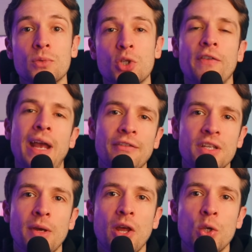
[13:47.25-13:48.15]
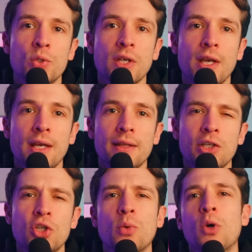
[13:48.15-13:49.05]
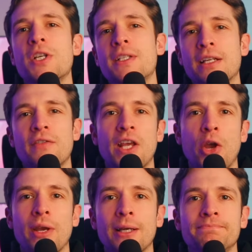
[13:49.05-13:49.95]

So if you have some of those, then you should watch this next video here.